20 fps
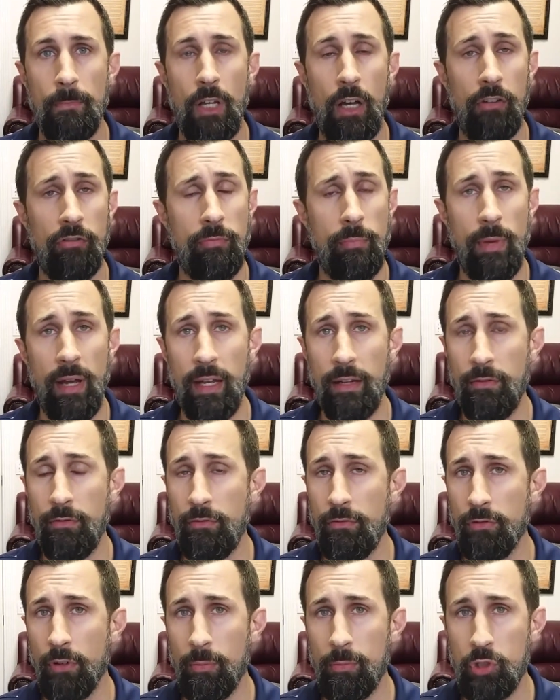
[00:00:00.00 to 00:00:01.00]
of men
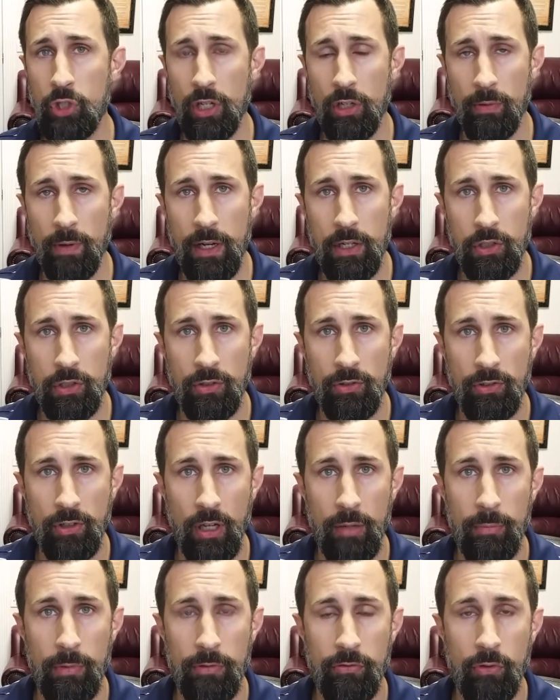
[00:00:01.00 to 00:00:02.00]
from generations
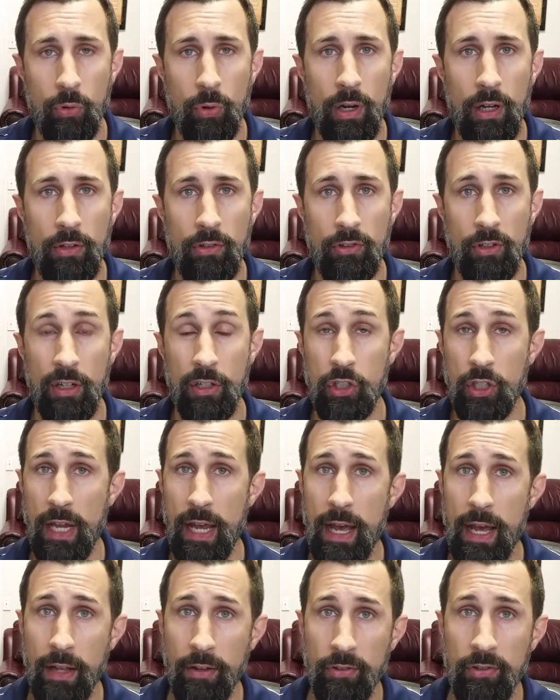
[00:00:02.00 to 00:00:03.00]
come before us, such
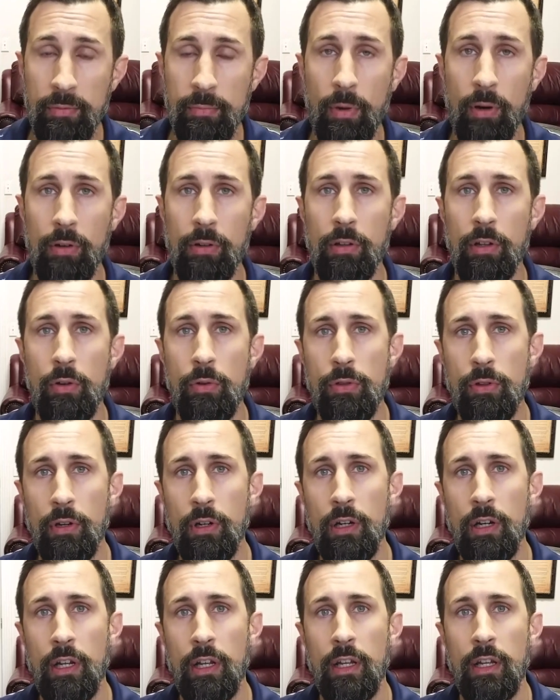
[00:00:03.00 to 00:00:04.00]
as Martin
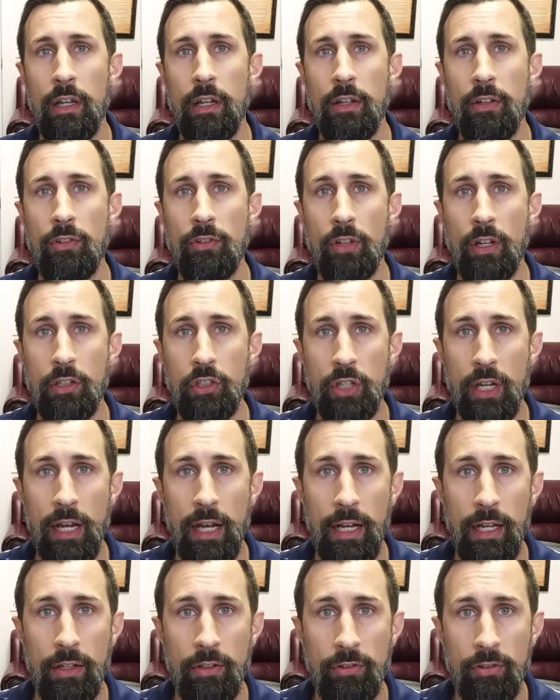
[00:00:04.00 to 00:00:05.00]
Luther, such
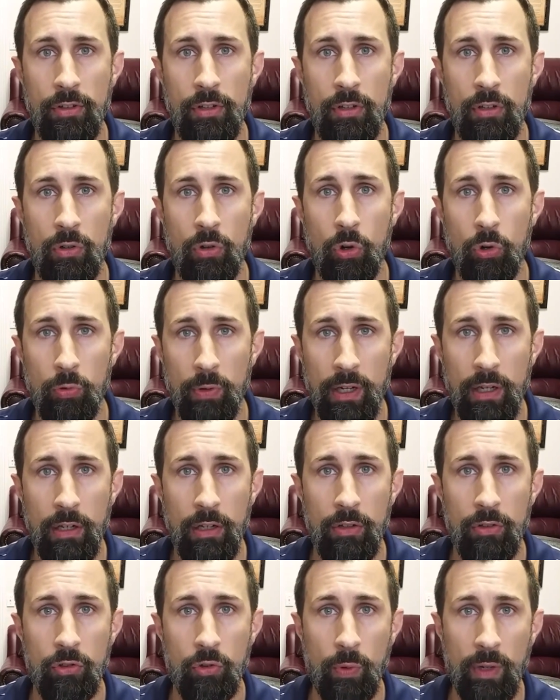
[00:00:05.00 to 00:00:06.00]
as Ulrich
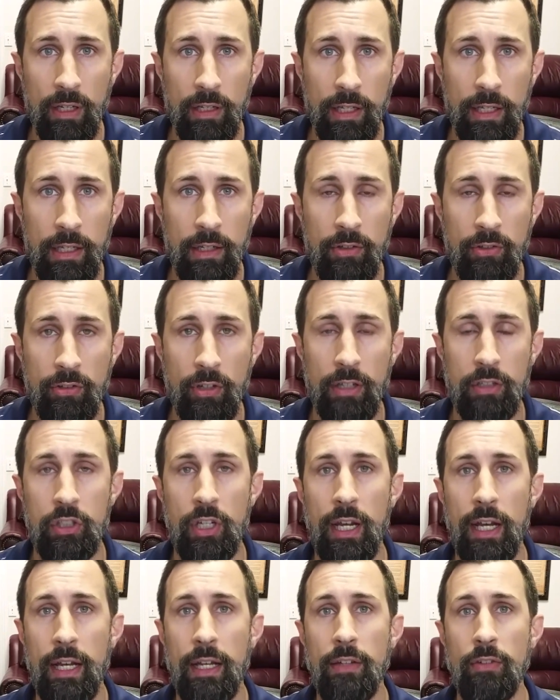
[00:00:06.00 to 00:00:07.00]
Zwingli, such
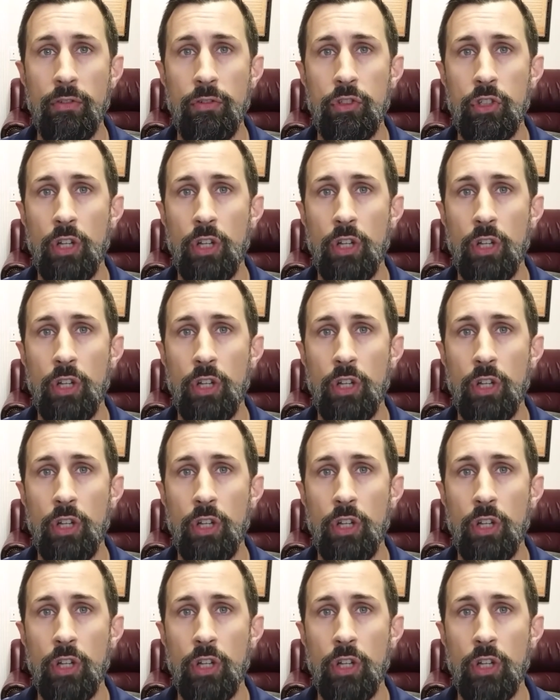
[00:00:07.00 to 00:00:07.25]
as